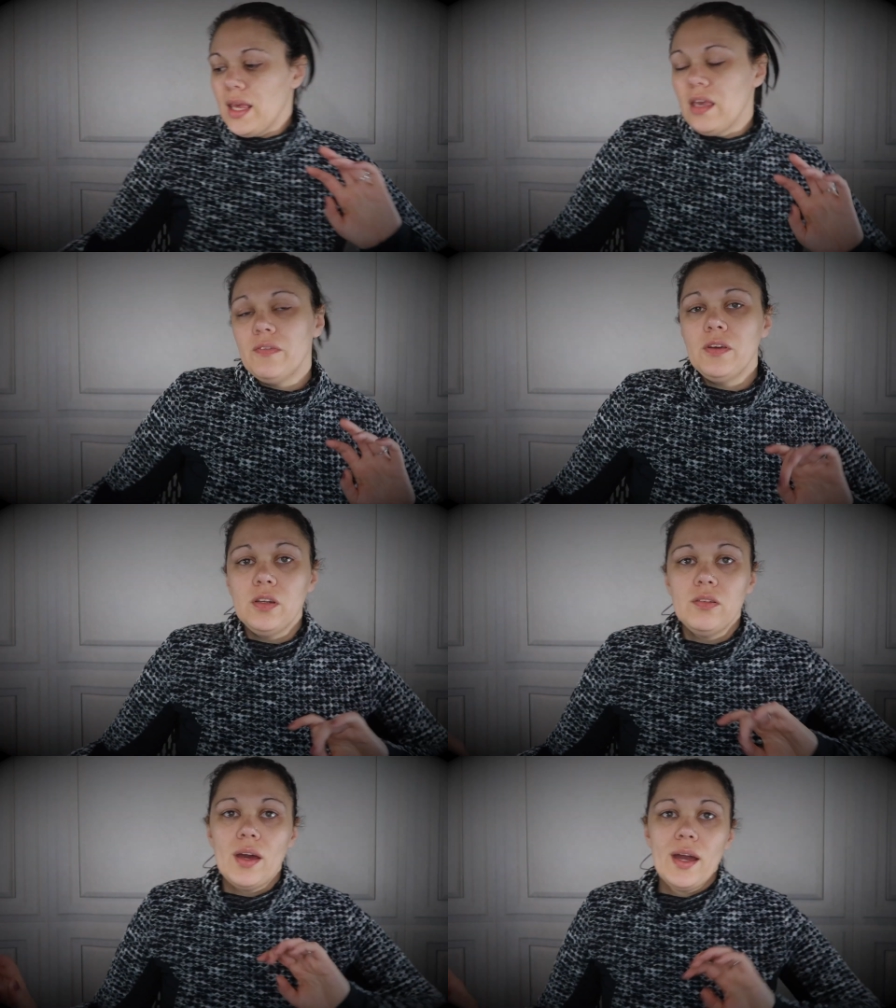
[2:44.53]
if you
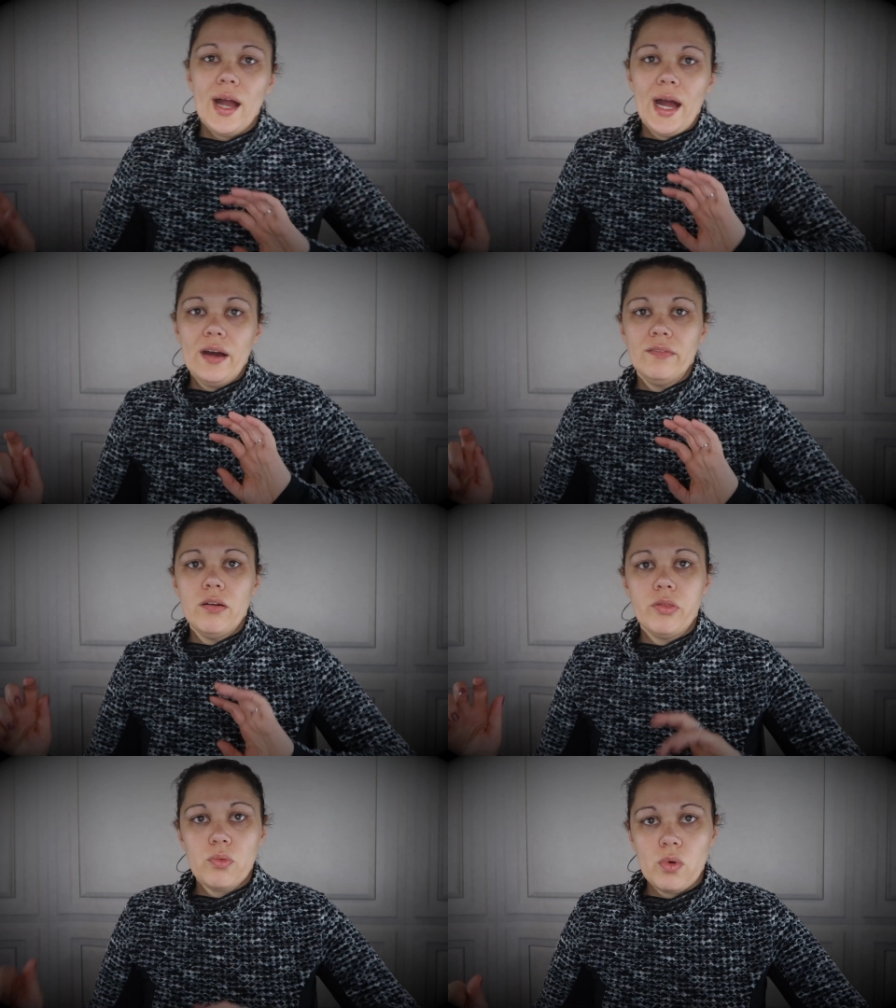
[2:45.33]
do not
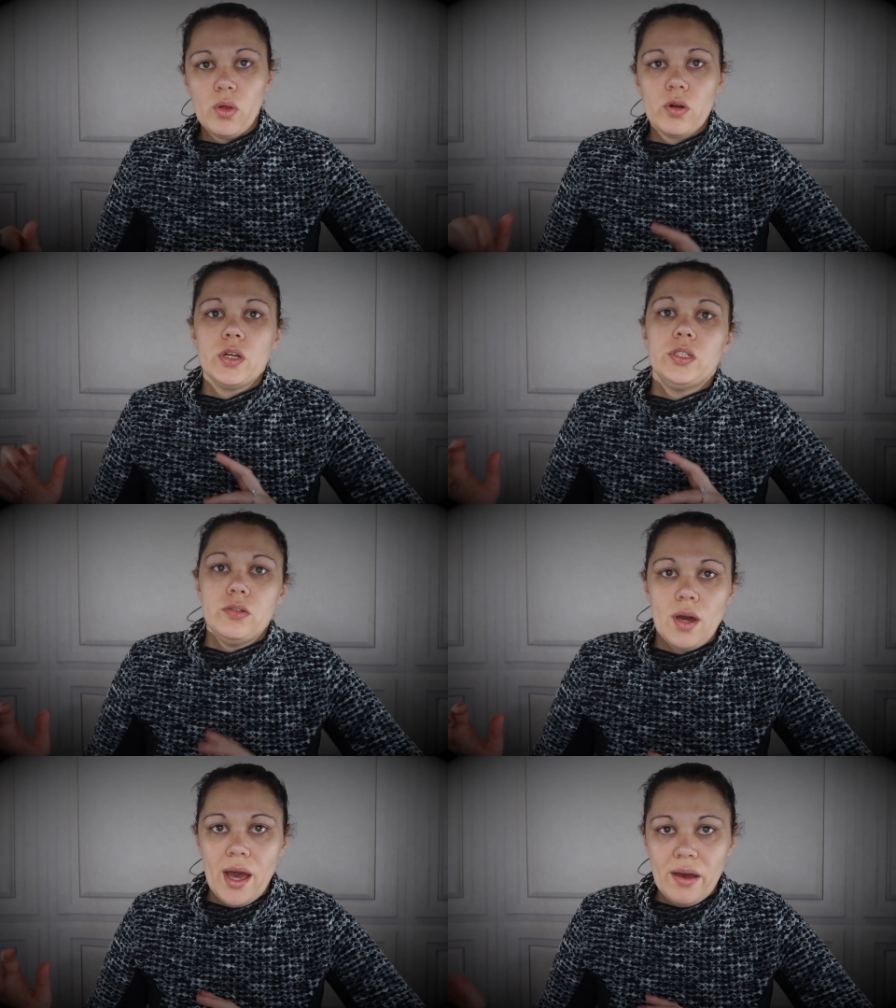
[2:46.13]
have the roller or you
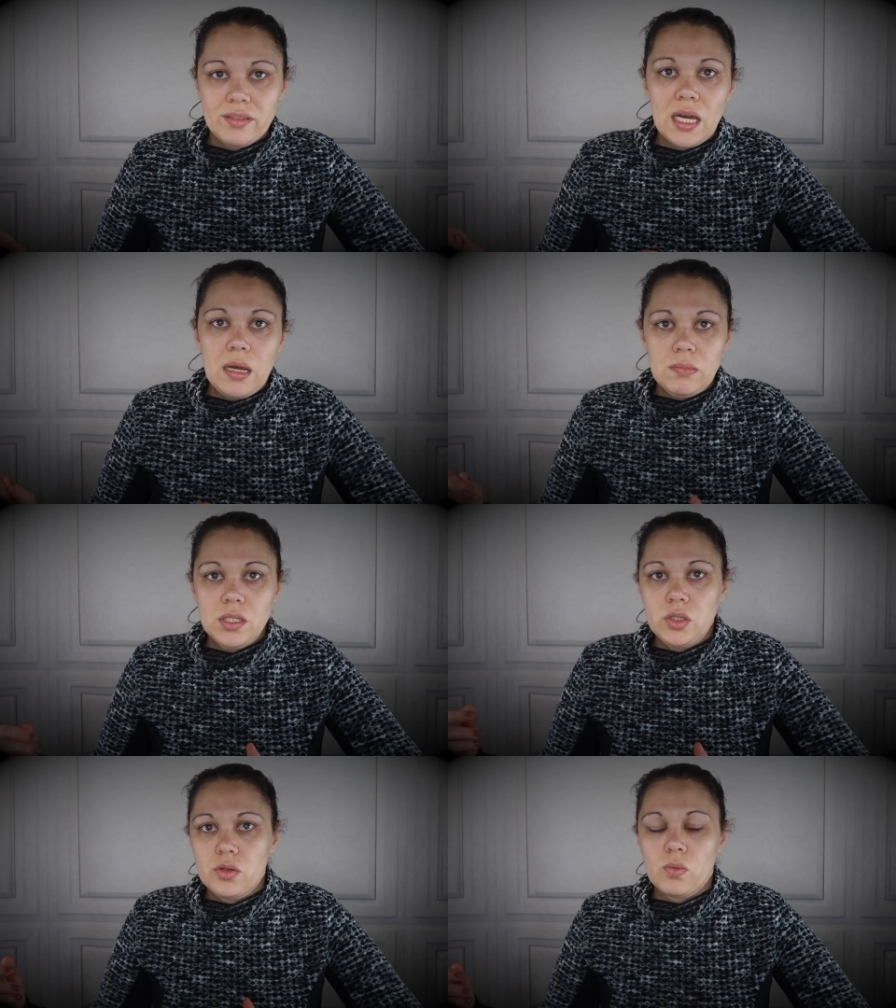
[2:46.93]
do not have time
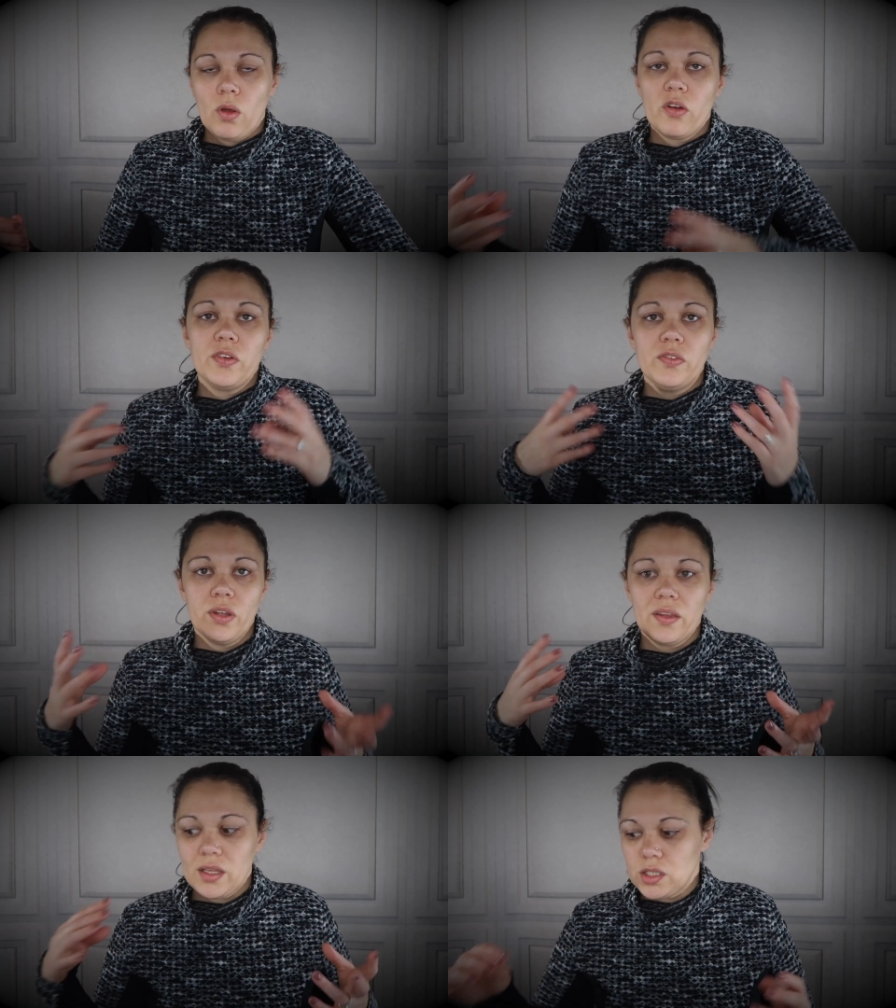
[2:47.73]
to do the roller, if you
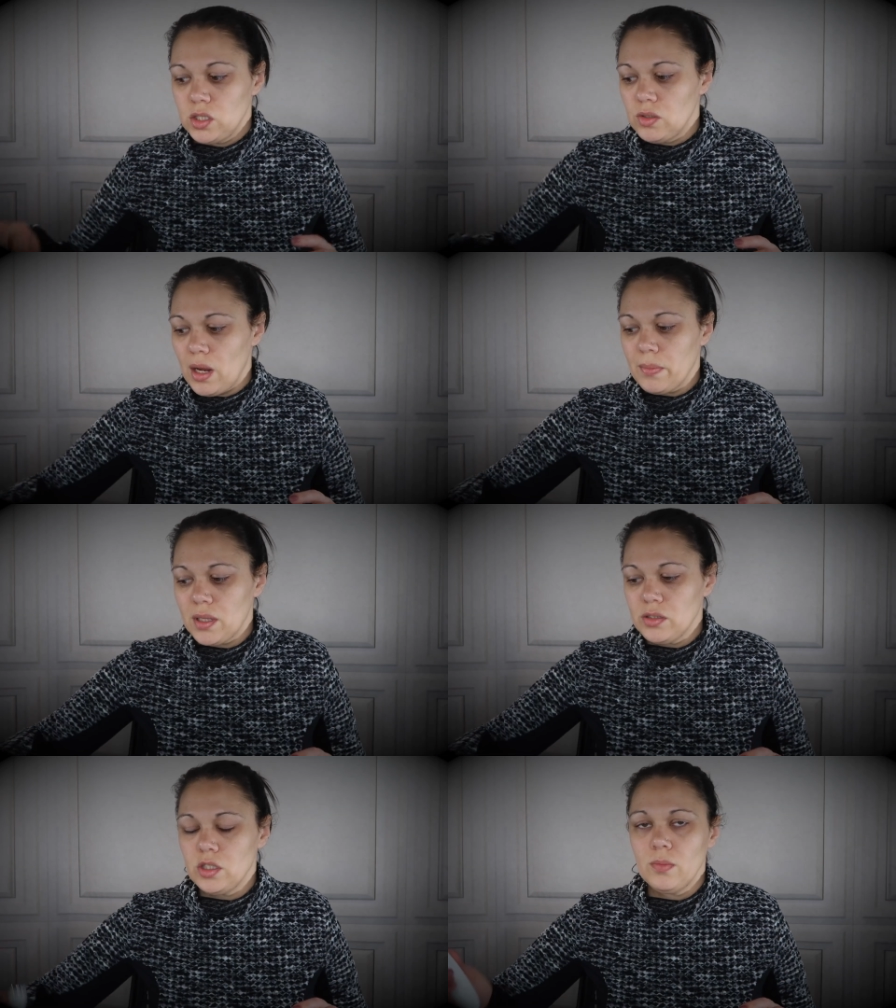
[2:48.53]
feel like that's too time
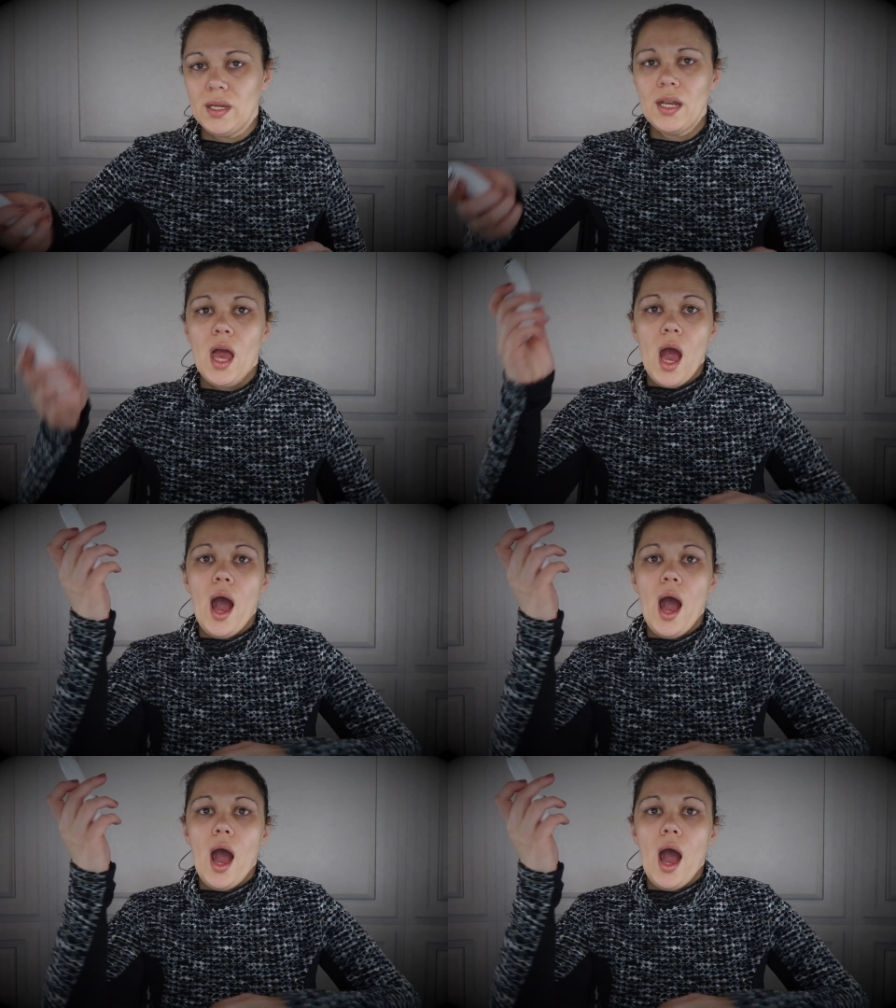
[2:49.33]
consuming,